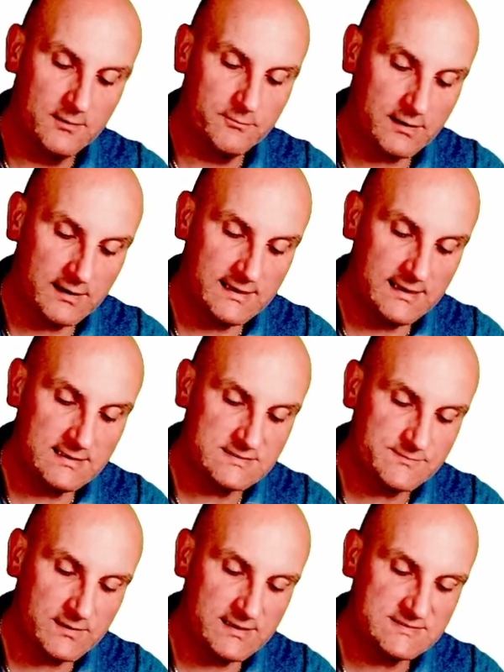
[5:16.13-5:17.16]

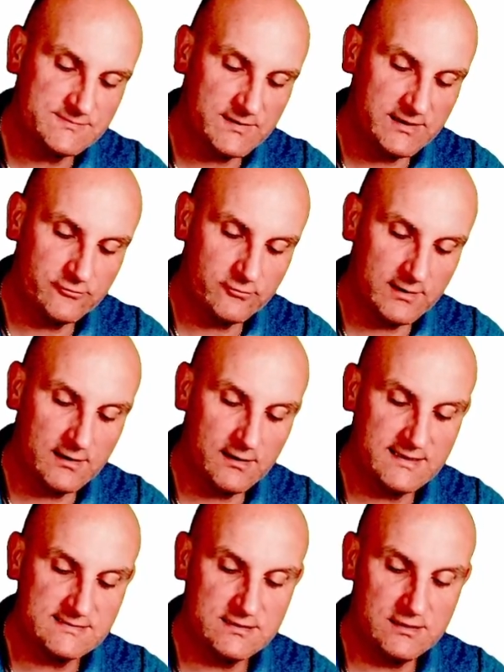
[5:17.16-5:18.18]
please
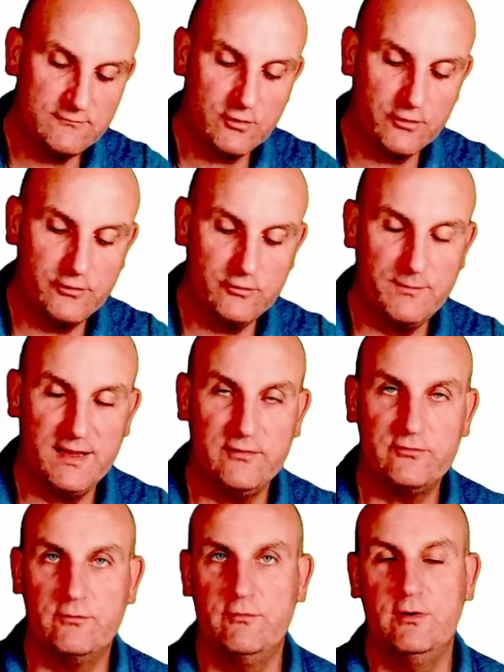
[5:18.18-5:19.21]
realize that you've got to do
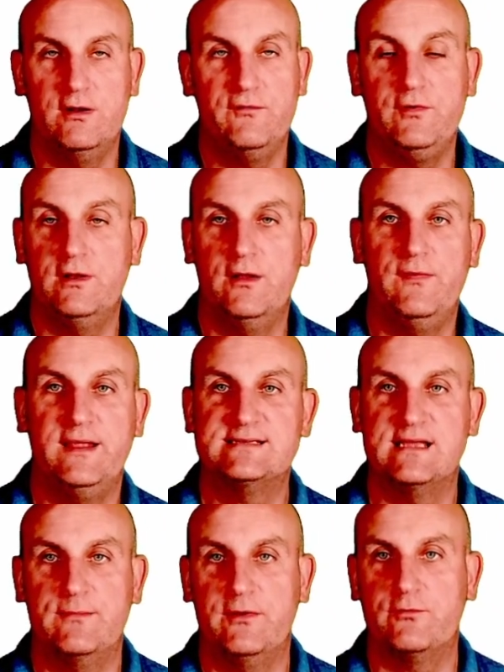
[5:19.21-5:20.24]
pencil and real. If you don't, the
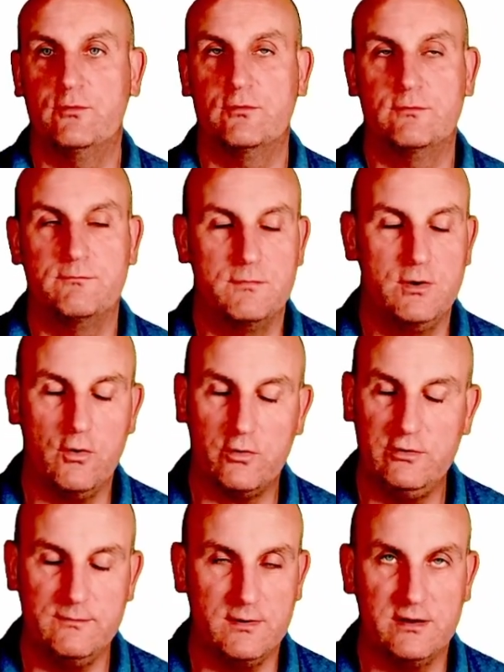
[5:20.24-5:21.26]
examiners will
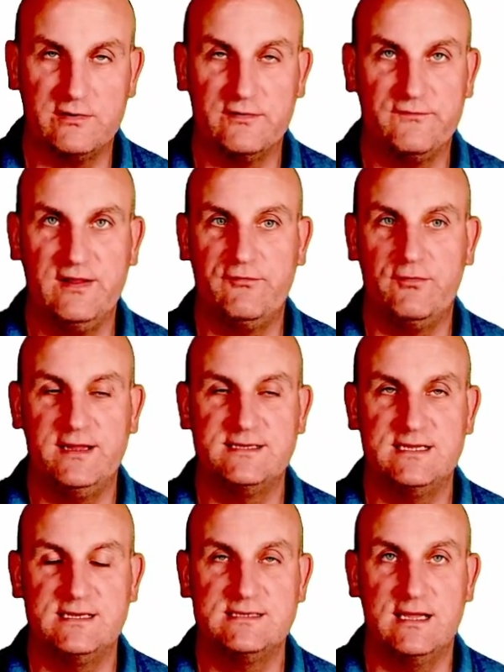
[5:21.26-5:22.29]
knock you marks off left, right, and
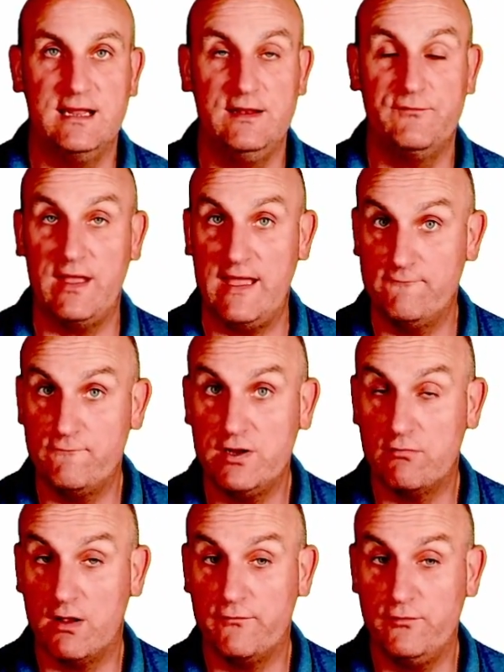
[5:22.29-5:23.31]
center. And if for every
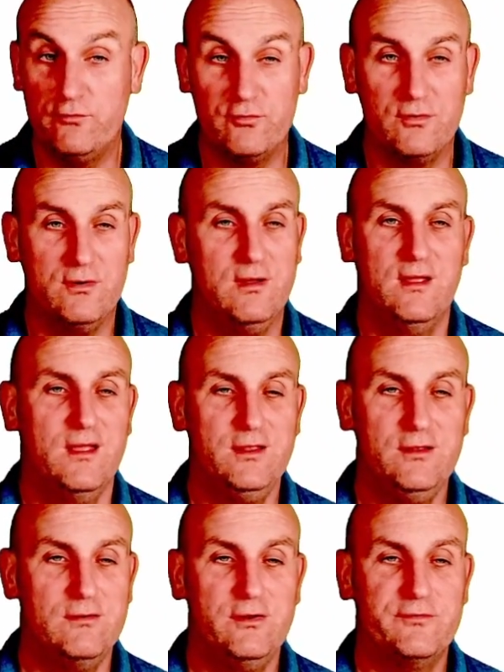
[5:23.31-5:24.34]
graph you draw,
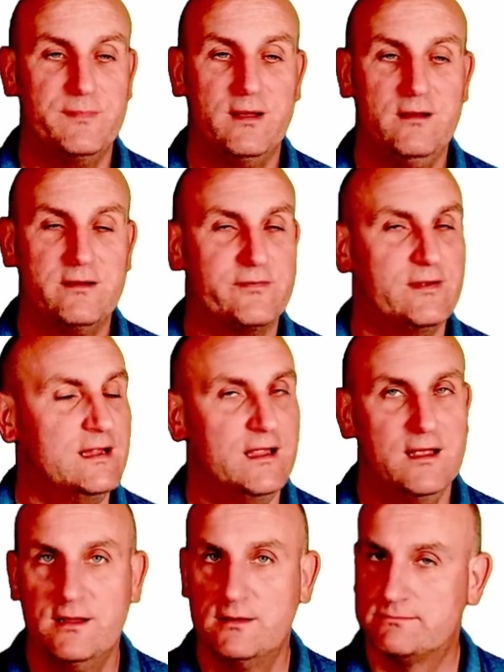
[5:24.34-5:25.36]
you lose marks,
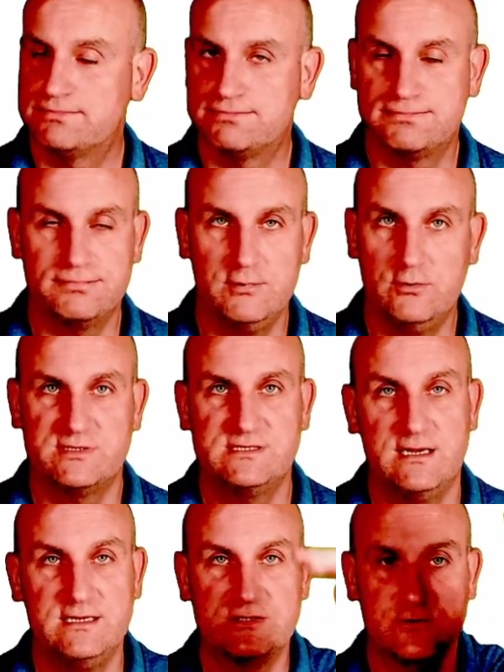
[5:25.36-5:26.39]
your
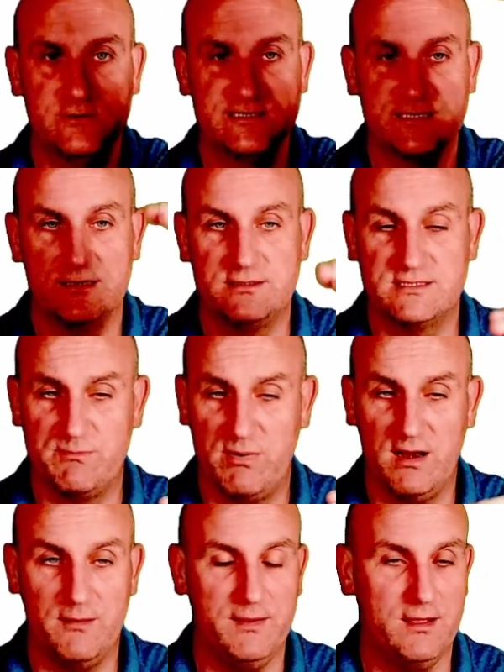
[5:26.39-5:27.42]
study score is going to just
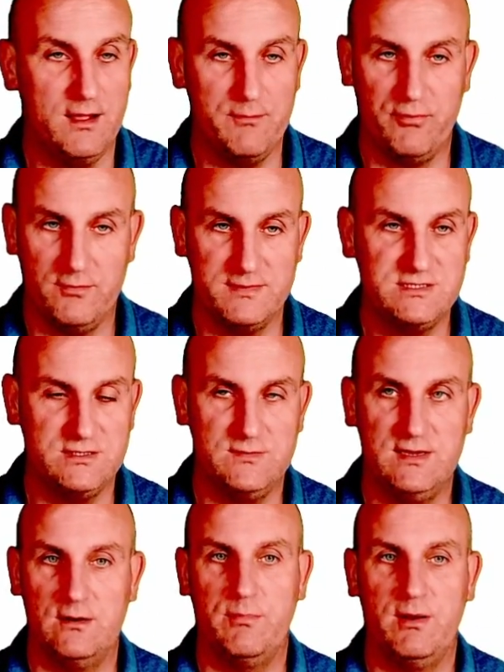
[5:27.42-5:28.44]
plummet. I promise you
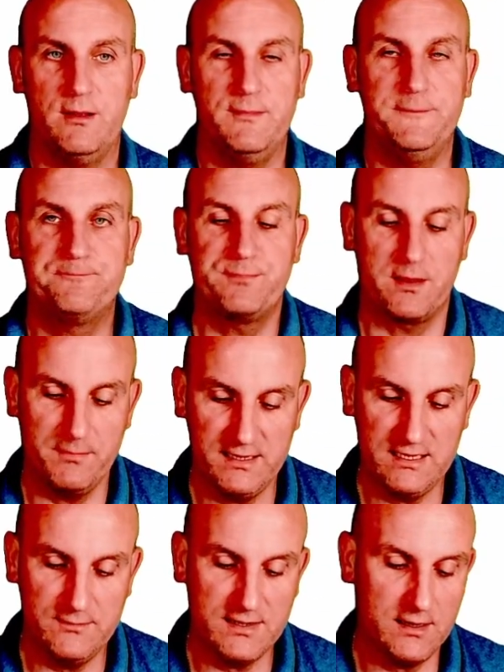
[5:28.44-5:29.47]
it'll plummet. But
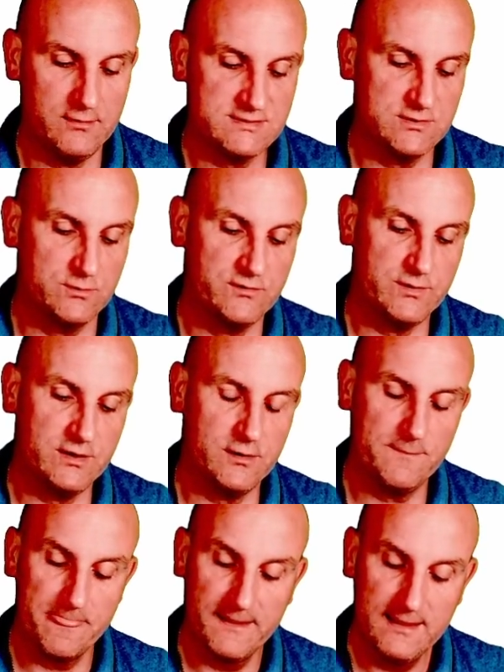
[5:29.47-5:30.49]
here we go. So what have we
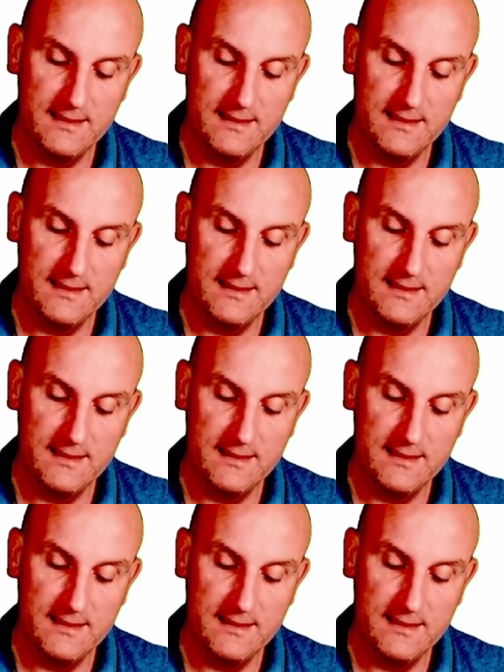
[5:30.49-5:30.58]
got?